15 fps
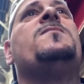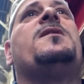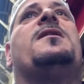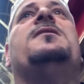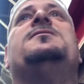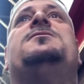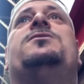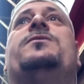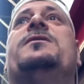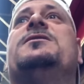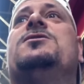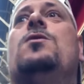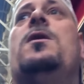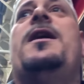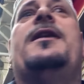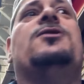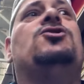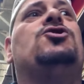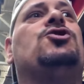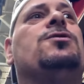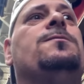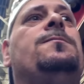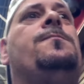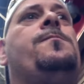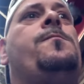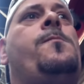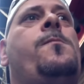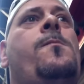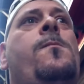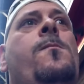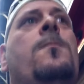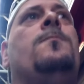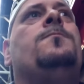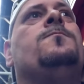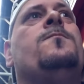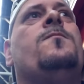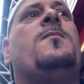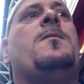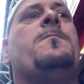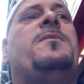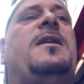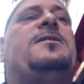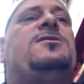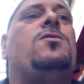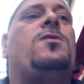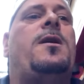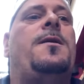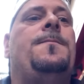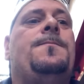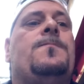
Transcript: because there is no ledge, but that's okay.